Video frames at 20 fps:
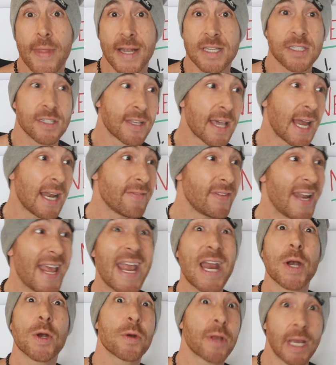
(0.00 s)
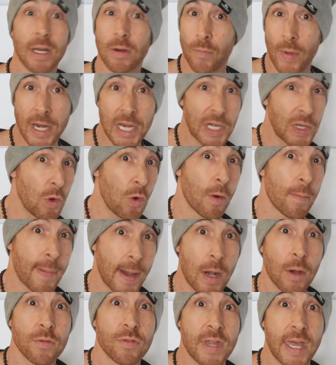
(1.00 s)
That's just kind of an arrogant way to go
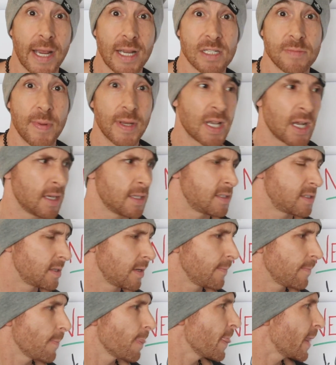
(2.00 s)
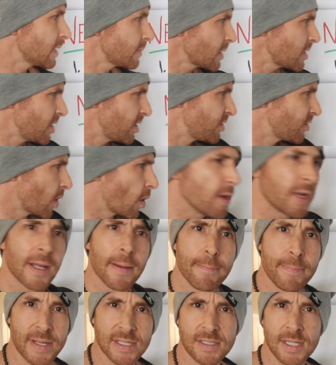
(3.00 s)
about things, because especially starting
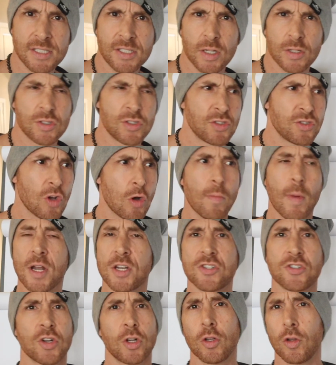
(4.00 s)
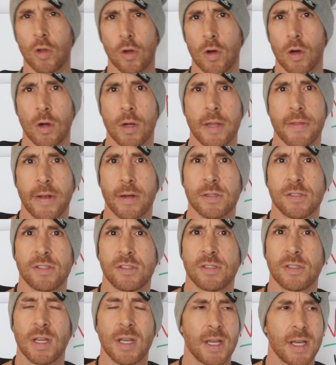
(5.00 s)
a business, there's so much to learn, and
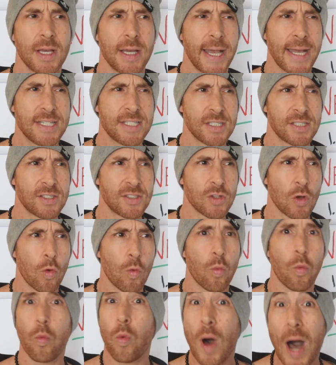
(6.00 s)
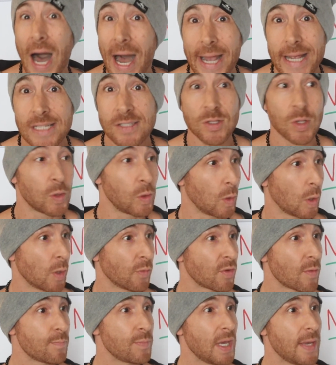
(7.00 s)
it's just so wise to
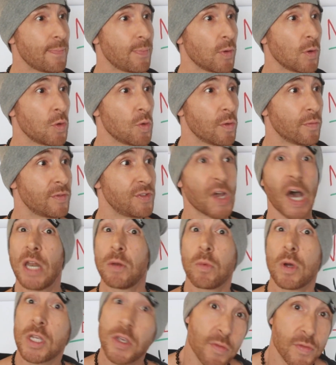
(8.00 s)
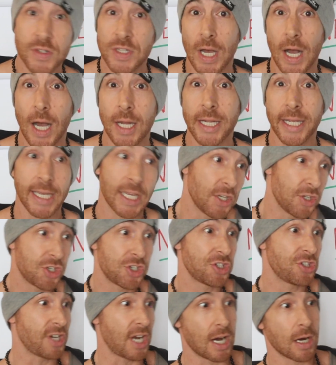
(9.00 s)
learn from people who have done what you've done and can
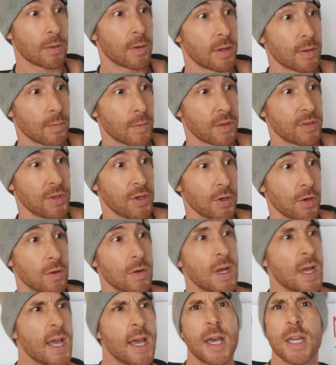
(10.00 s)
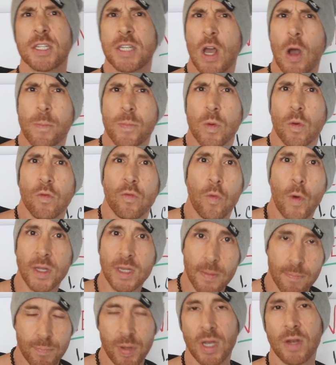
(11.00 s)
share it with you to help you
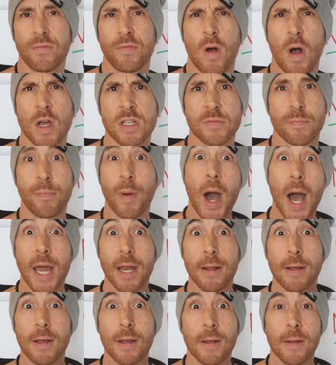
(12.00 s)
avoid the pitfalls. But